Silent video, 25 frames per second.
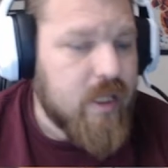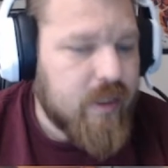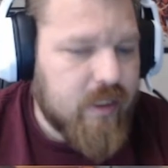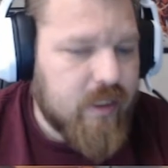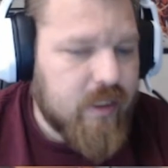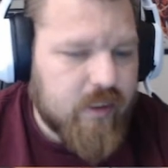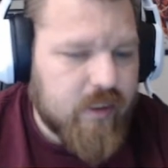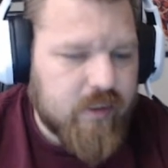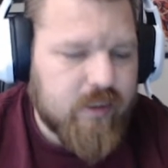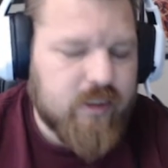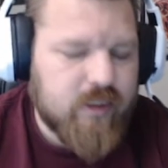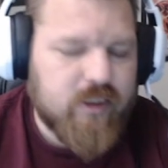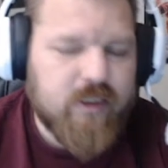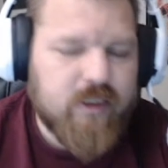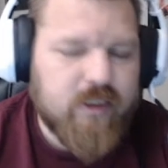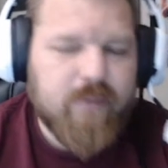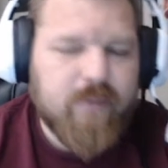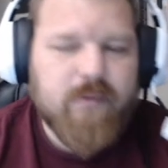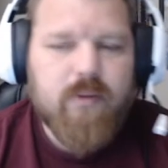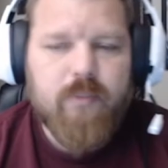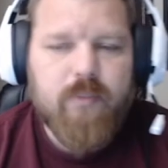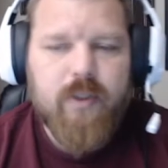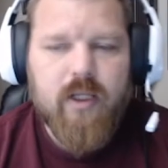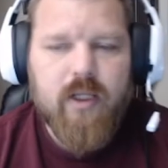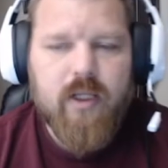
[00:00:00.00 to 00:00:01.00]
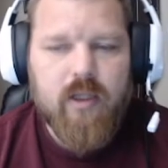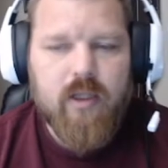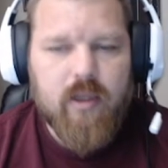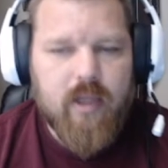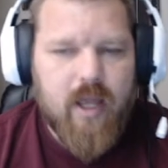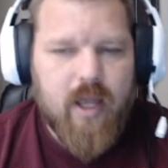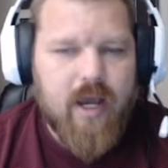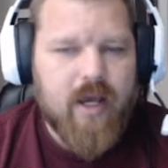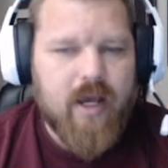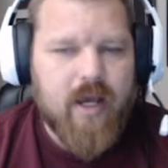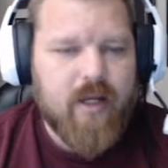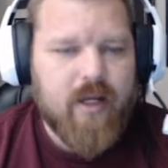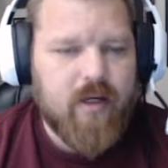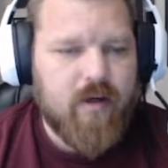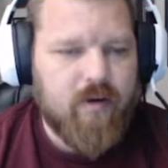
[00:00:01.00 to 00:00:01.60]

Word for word: There, there seems to be a lot